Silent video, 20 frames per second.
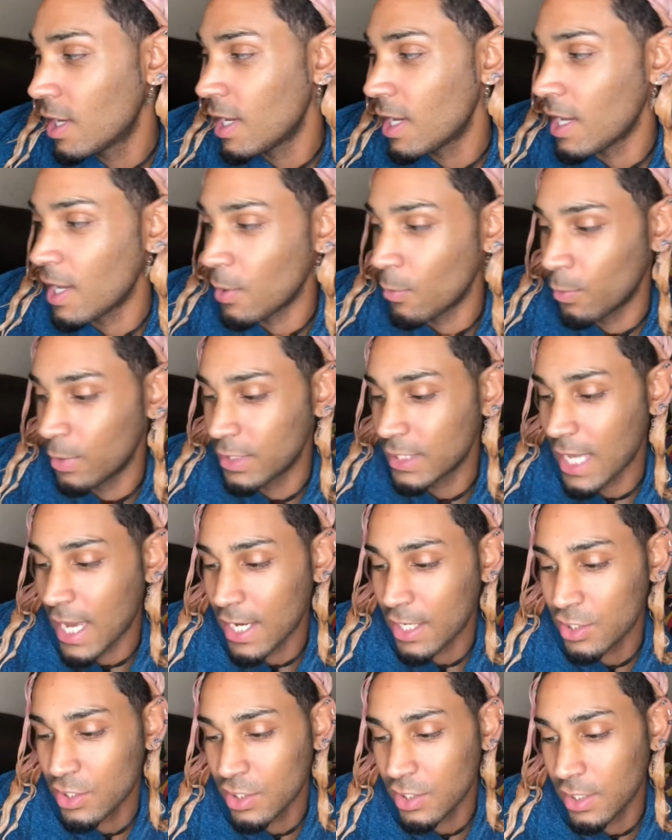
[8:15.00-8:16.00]
it was
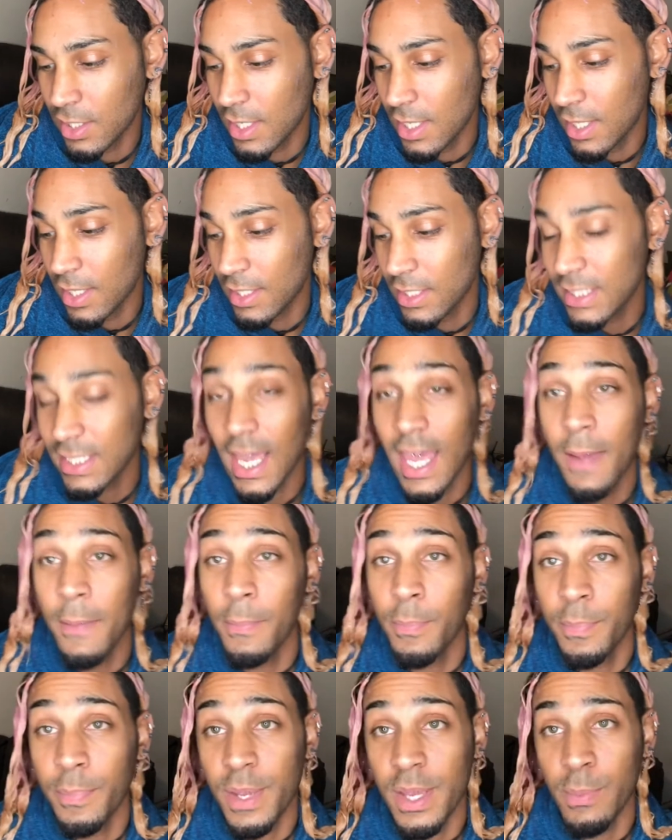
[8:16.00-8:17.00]
actually the same
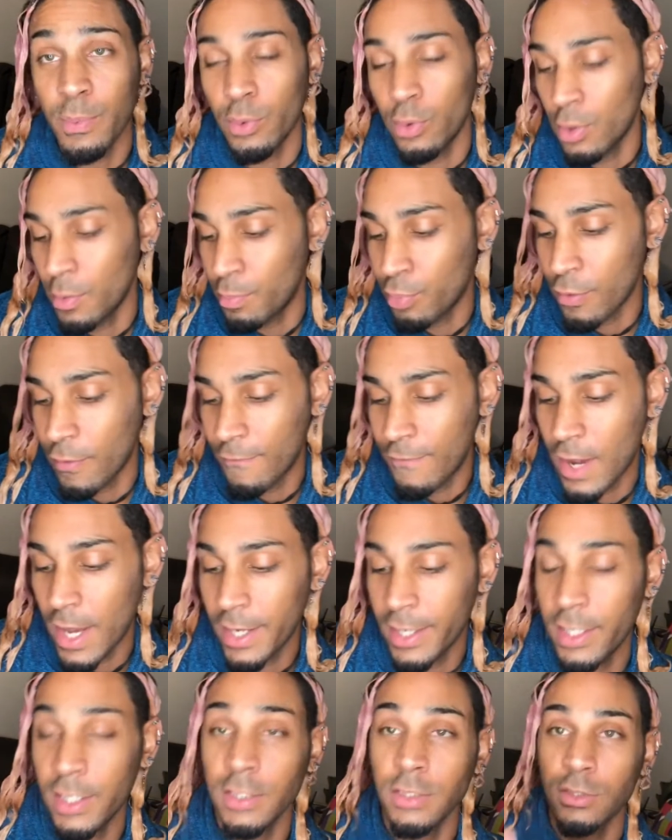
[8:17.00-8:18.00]
people,
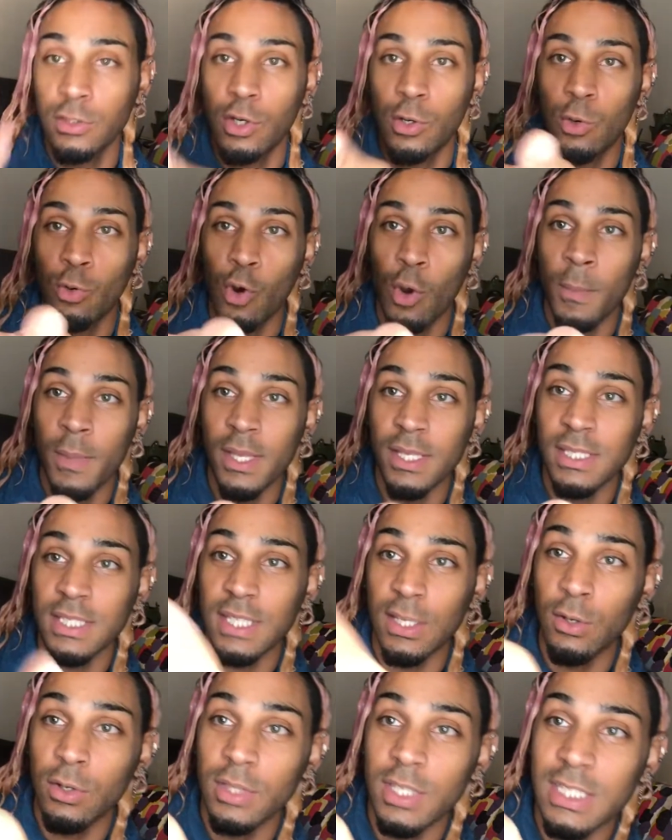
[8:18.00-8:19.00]
Pravana
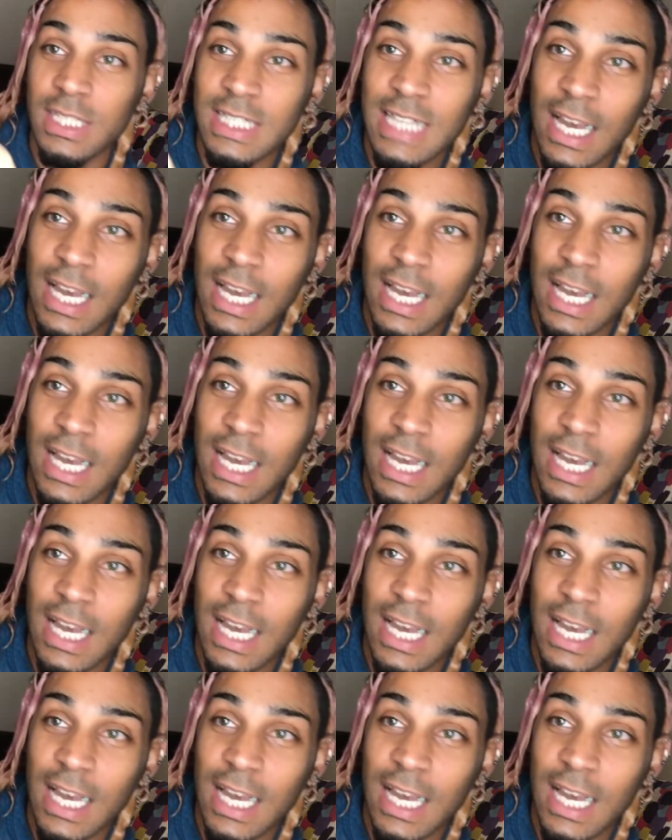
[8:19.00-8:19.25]
chromasilk. This is